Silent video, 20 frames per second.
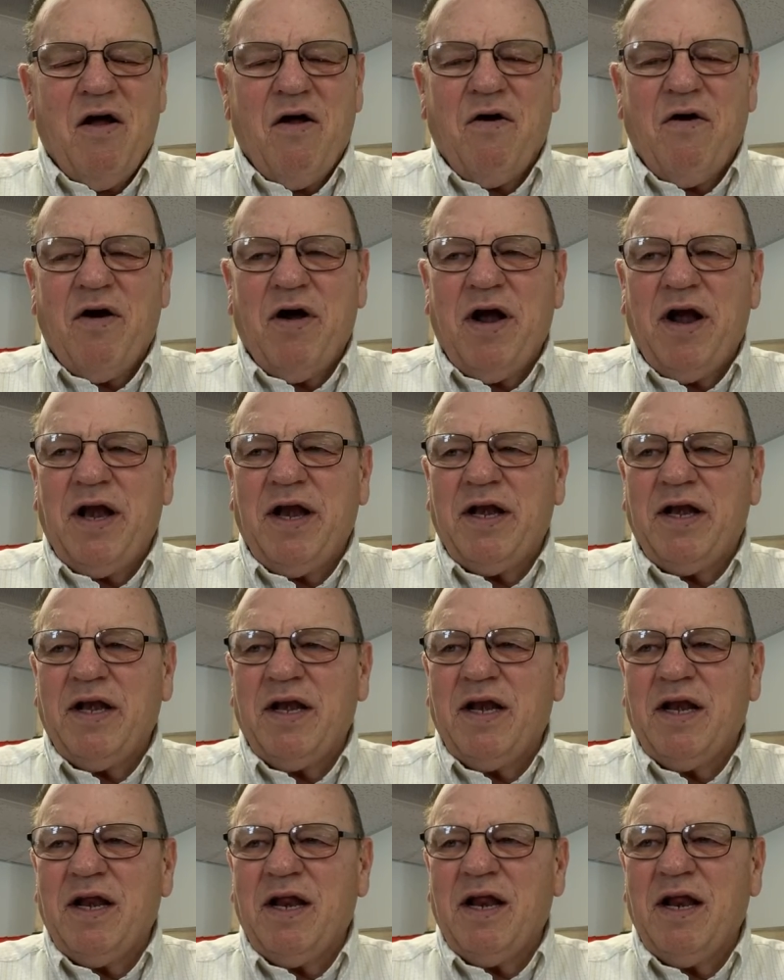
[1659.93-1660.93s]
All right.
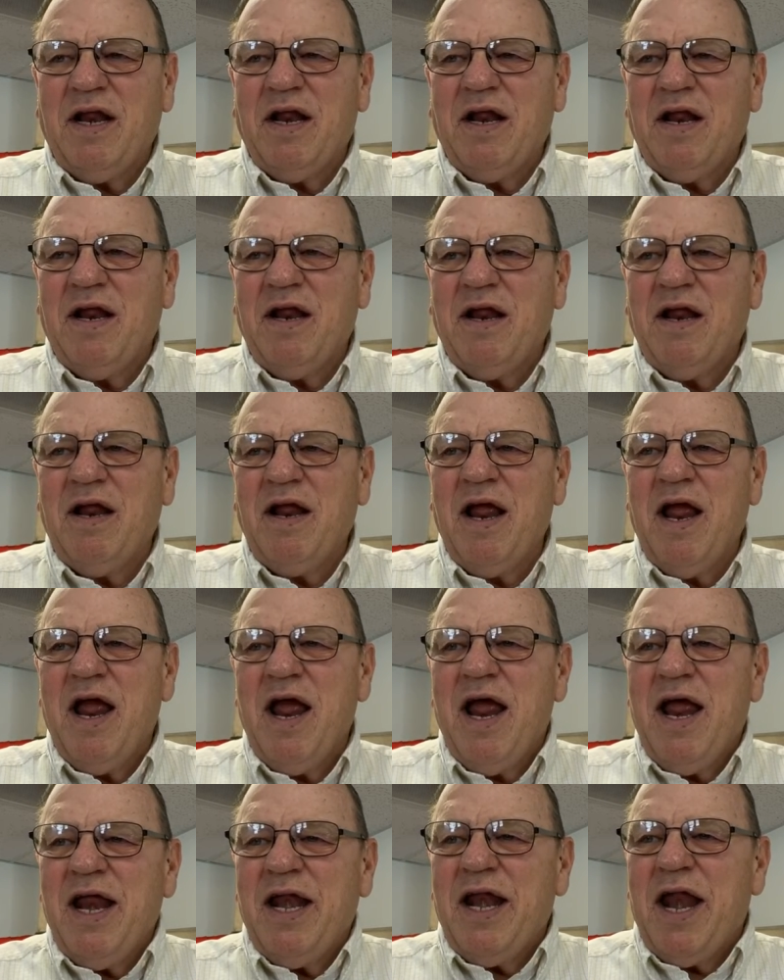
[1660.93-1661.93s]

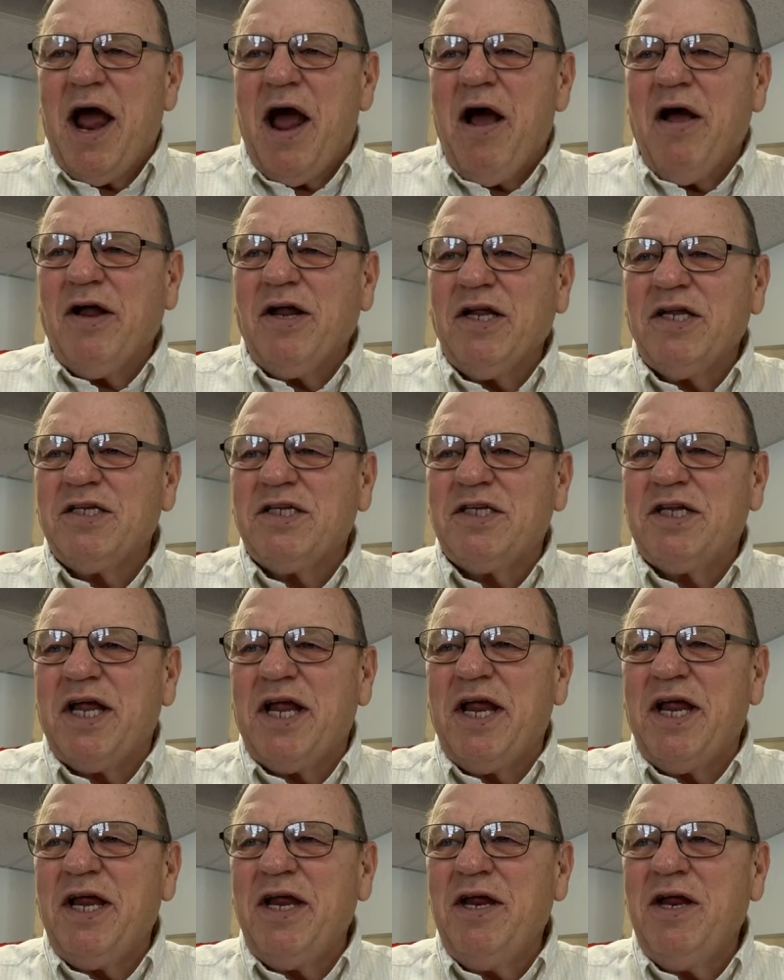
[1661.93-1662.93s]
Now I can
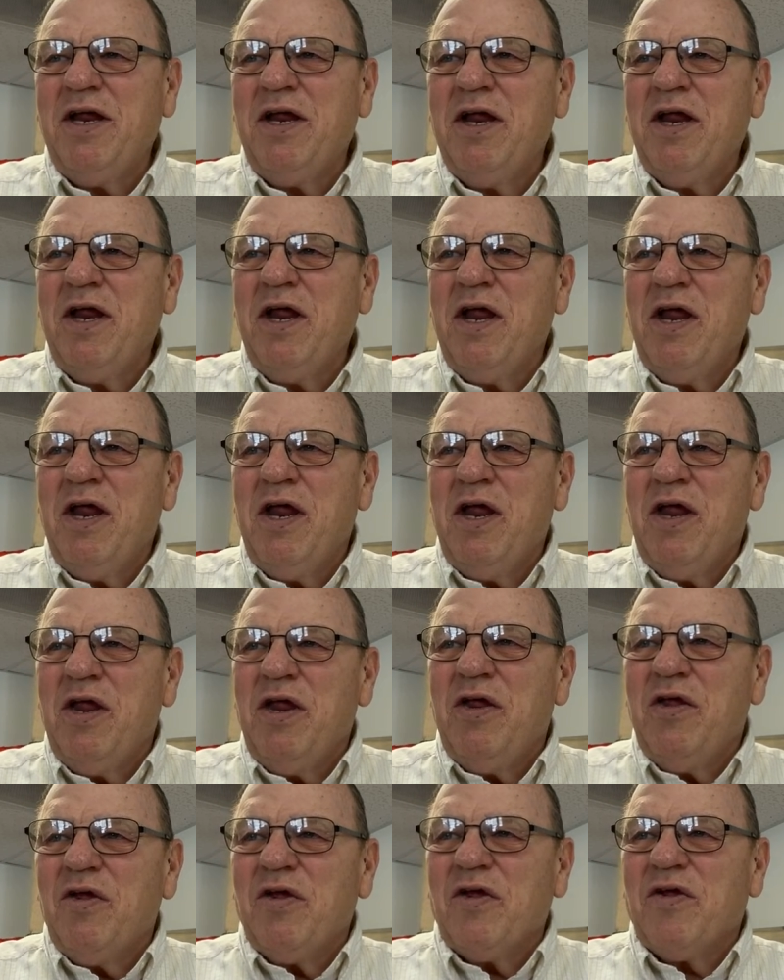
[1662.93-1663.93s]
say
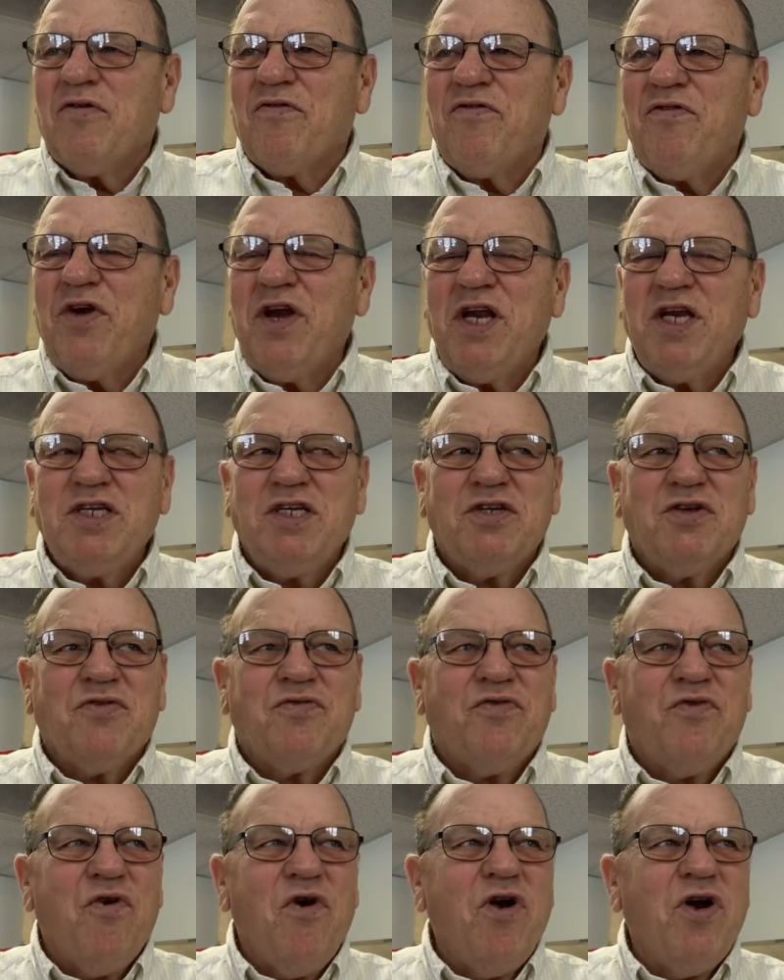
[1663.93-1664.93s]
you could finish
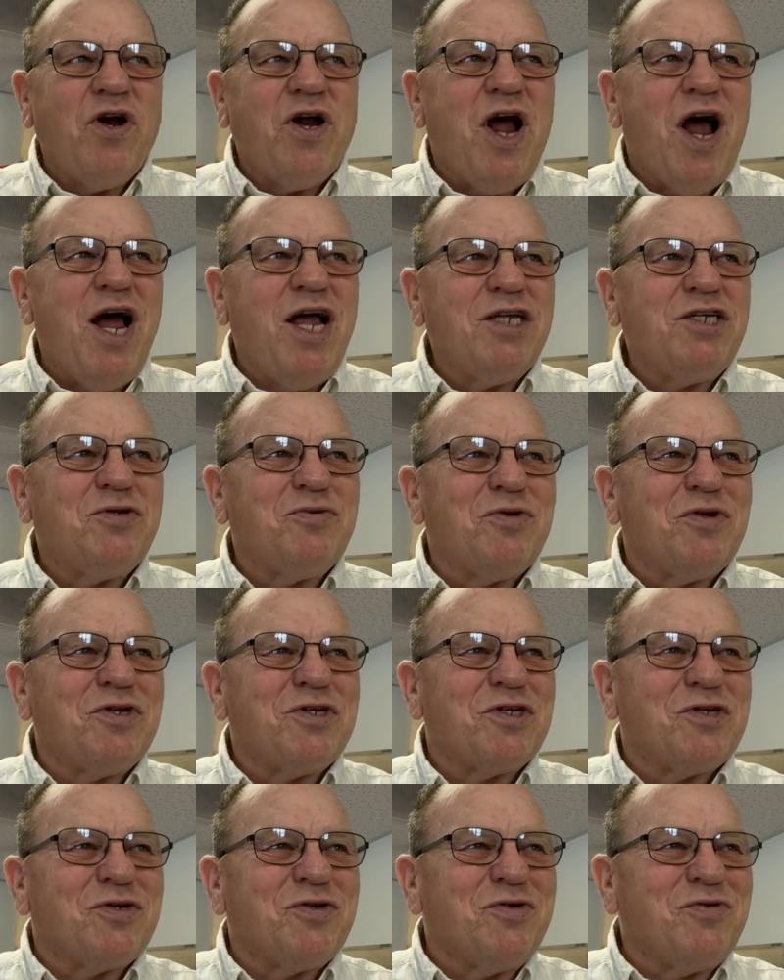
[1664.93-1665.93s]
the four
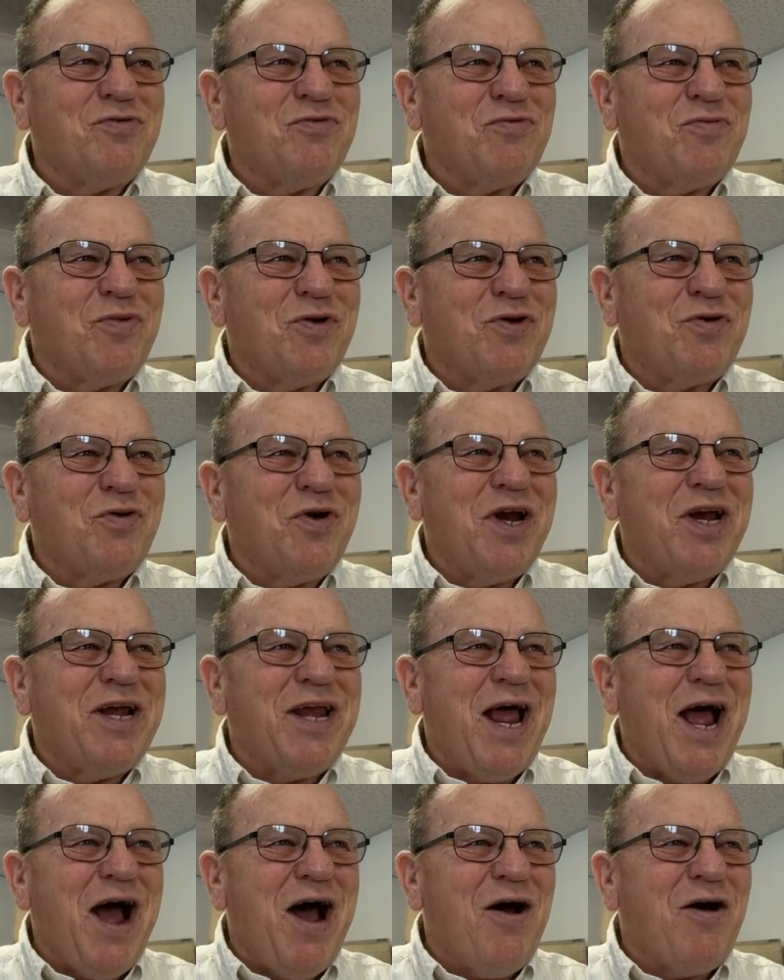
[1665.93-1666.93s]
Gospels
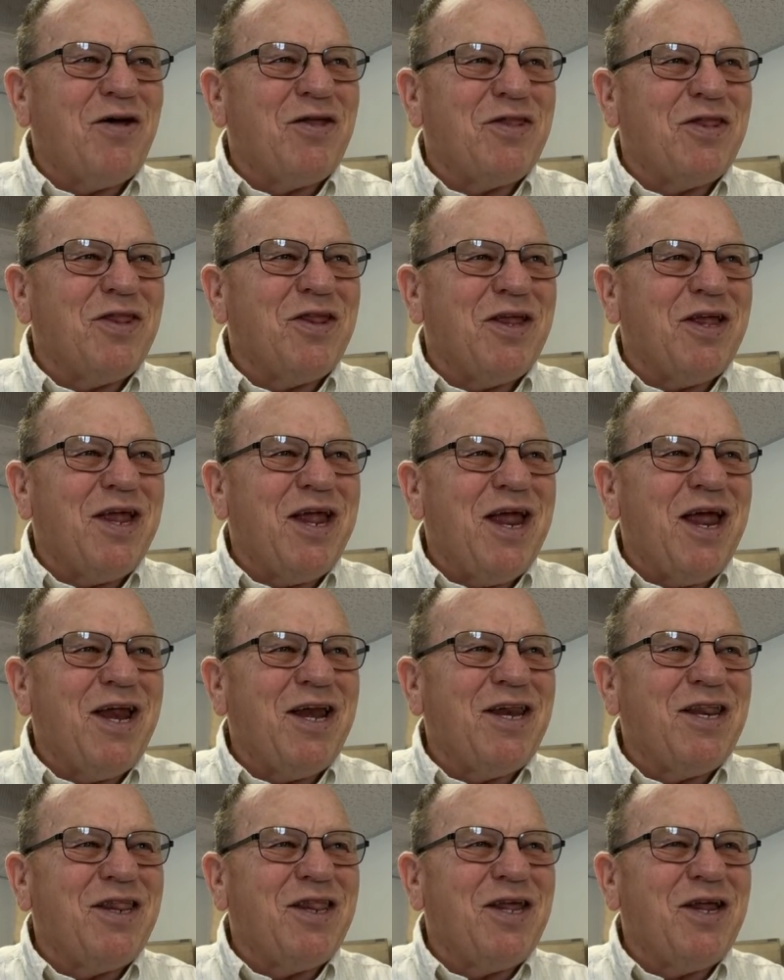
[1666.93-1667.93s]
between now and the
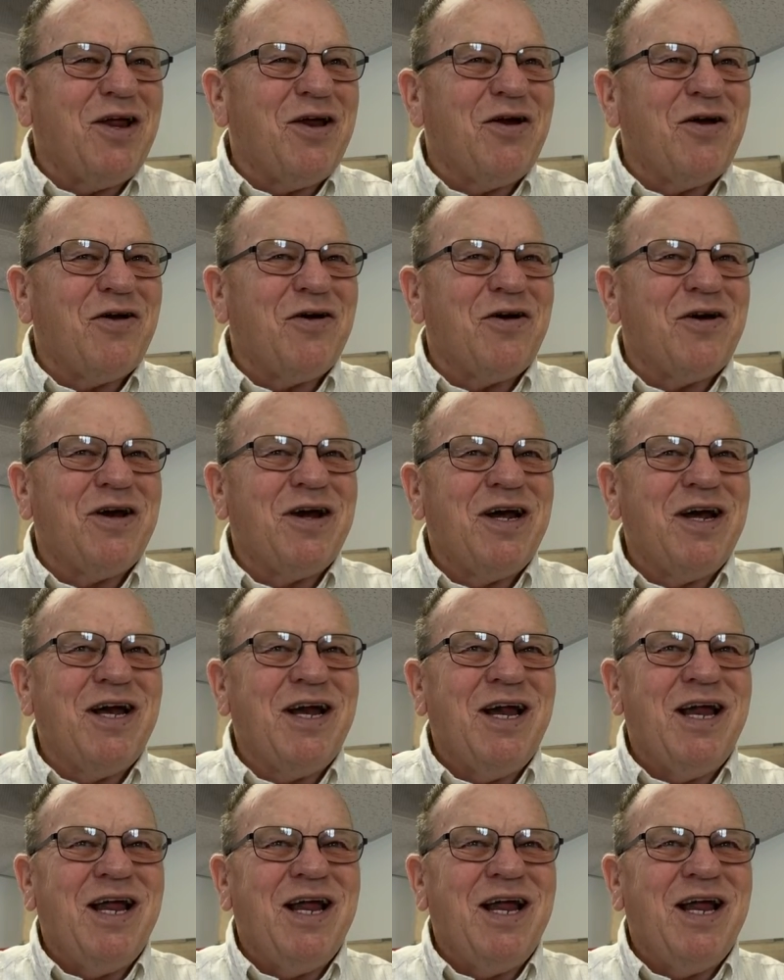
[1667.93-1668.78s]
end of the year.